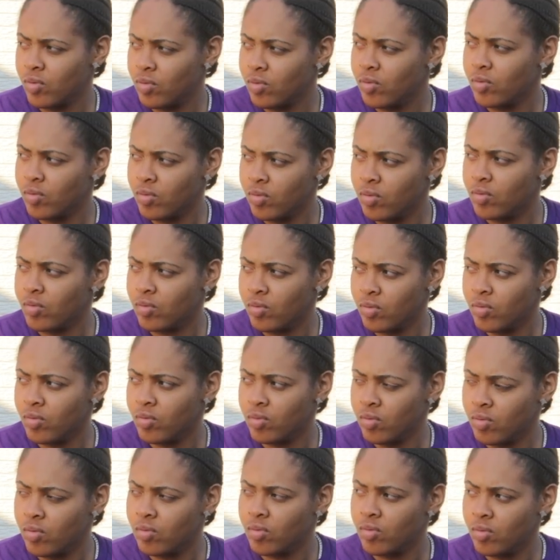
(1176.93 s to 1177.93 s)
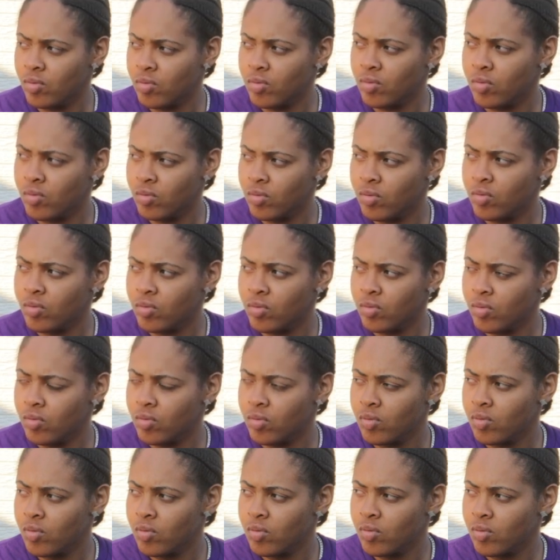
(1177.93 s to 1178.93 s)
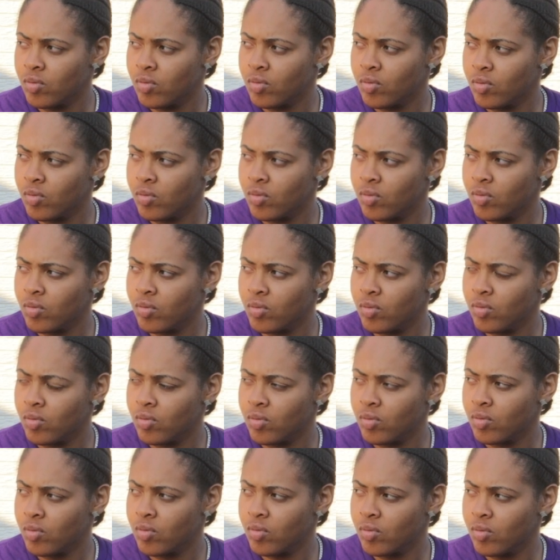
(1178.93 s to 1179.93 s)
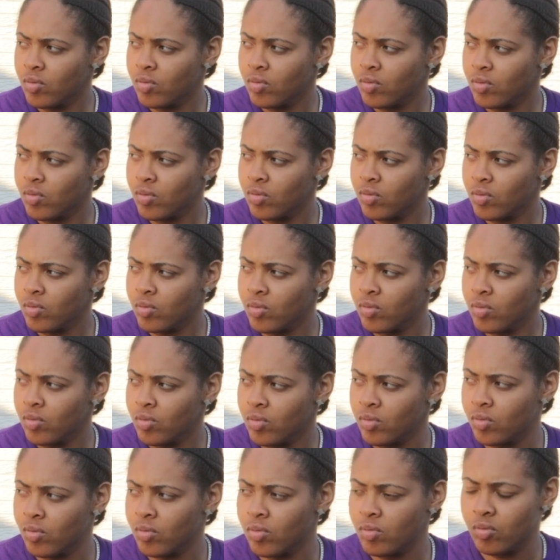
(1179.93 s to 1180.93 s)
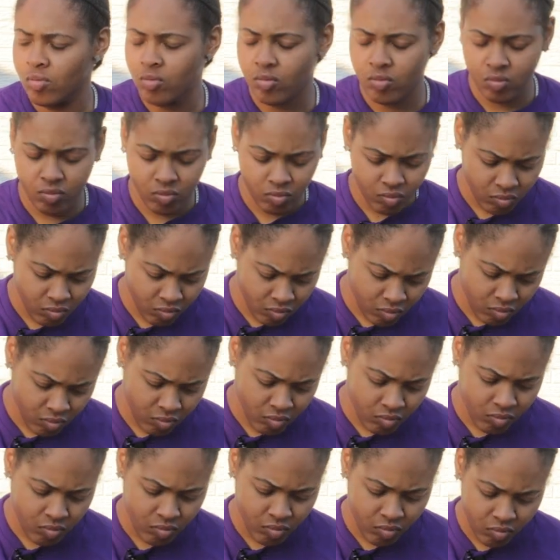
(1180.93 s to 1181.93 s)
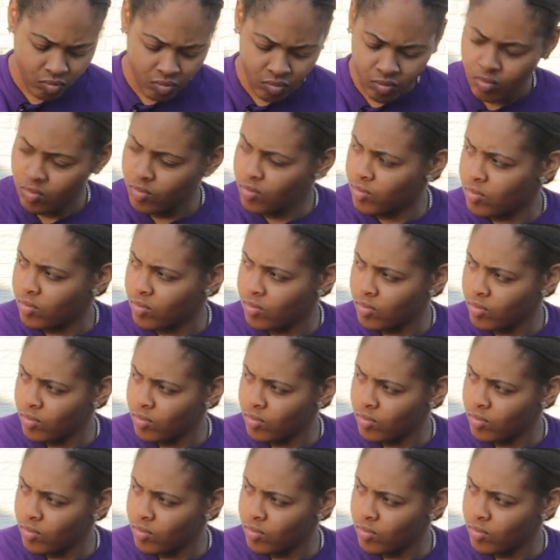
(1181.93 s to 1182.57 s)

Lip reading: The person shown says nothing.